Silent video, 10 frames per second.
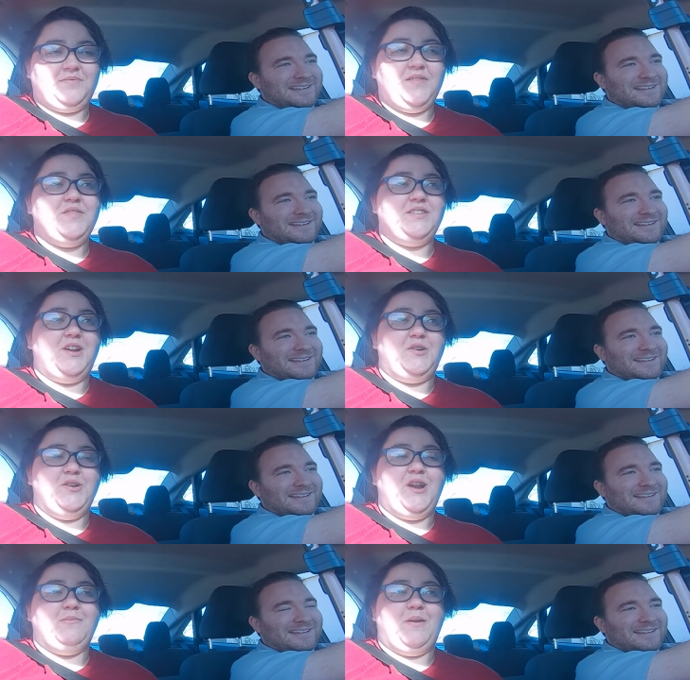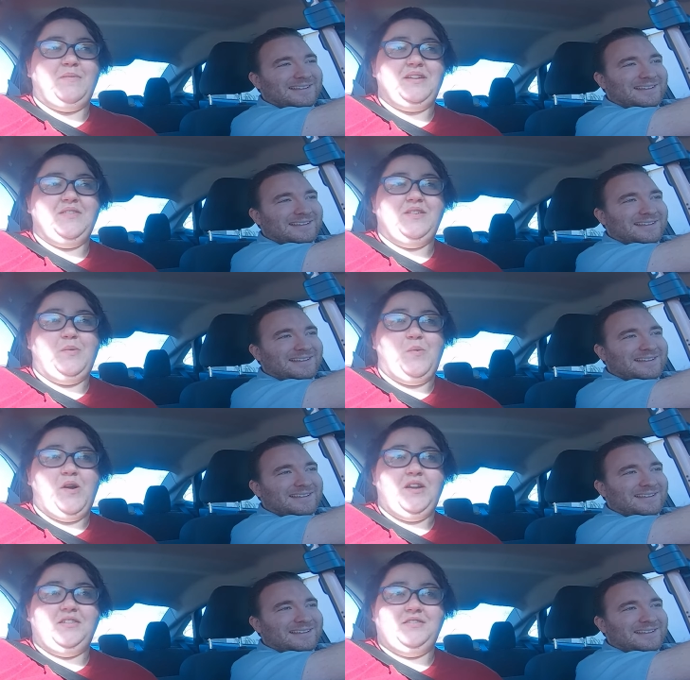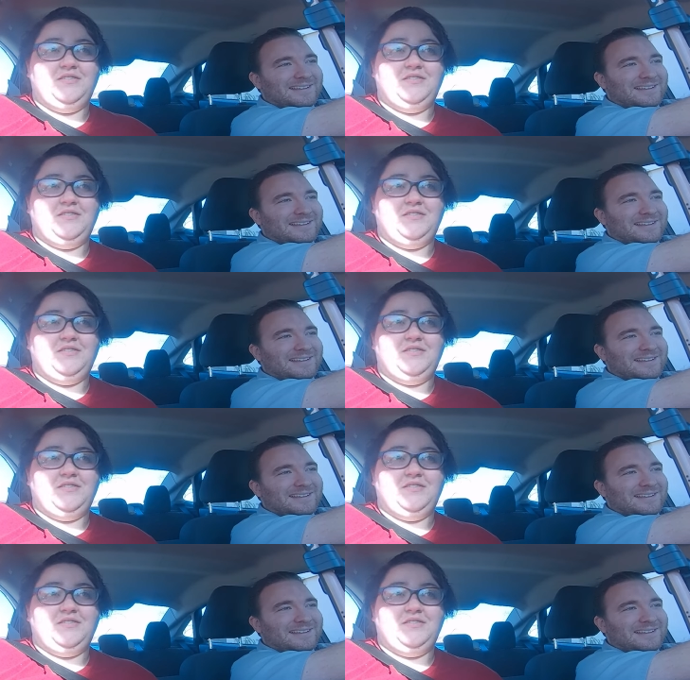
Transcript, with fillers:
Speaker 1: It's not good, I'll probably give it a 1.